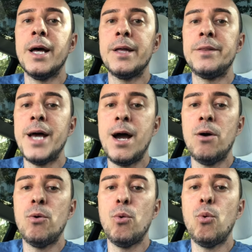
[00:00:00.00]

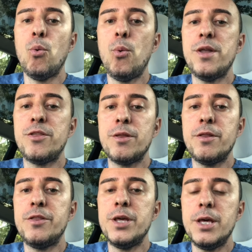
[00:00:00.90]
Now, with
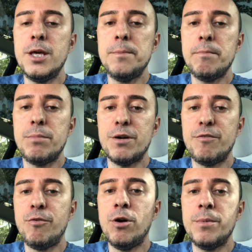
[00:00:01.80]
the
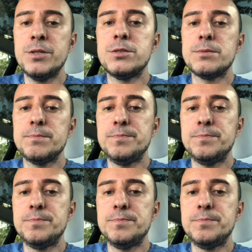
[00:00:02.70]
performance,